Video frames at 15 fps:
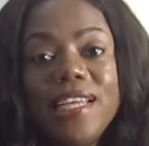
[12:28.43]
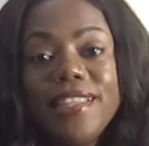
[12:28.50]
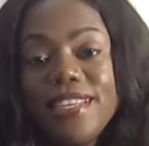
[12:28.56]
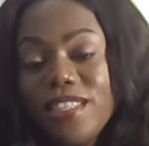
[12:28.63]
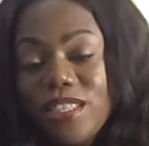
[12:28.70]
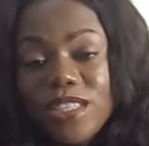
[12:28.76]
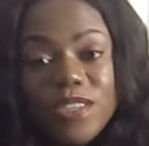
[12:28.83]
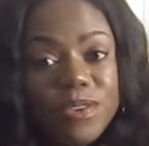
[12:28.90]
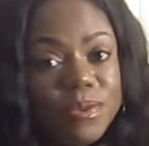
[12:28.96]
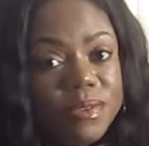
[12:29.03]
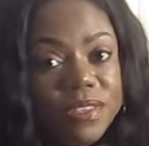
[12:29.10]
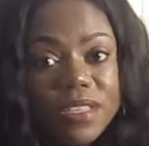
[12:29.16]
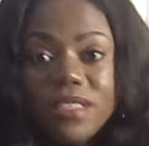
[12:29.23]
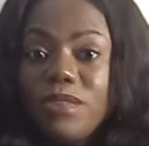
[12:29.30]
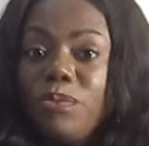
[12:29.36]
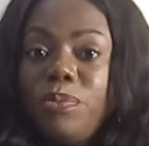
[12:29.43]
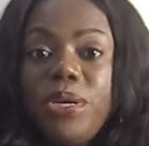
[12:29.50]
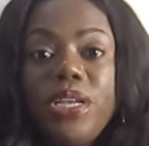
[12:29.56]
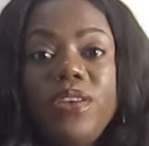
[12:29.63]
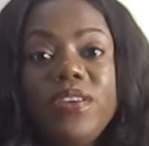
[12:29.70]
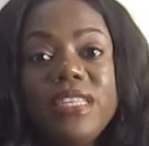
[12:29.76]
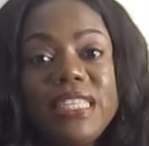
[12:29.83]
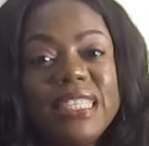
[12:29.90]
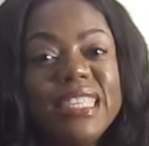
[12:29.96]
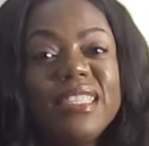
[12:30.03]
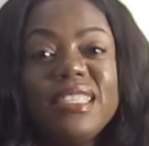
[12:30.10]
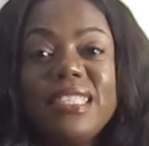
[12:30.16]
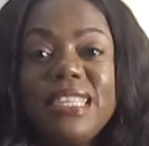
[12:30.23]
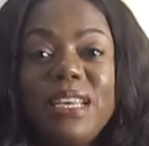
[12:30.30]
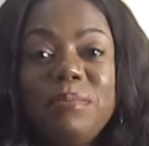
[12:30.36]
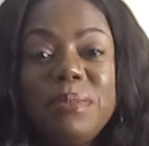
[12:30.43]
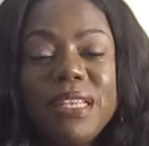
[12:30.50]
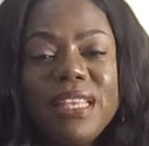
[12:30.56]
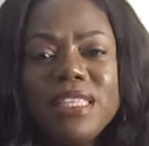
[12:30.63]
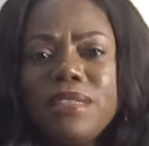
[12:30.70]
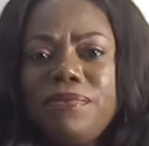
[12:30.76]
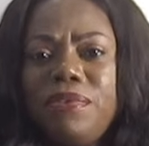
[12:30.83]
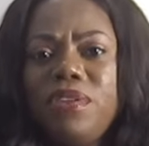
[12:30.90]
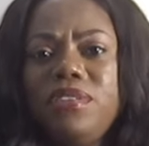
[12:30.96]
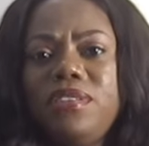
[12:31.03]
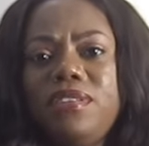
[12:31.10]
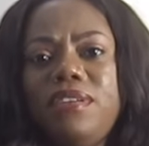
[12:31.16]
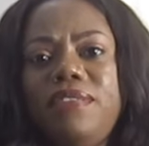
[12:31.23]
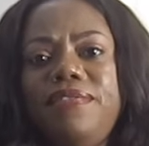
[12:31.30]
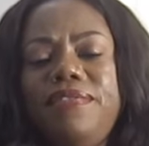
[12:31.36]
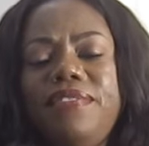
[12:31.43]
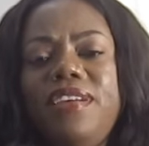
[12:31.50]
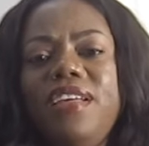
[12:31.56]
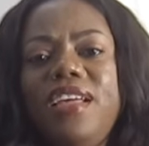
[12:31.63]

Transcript: There's news, there's opinion, there's entertainment, there's fun stuff.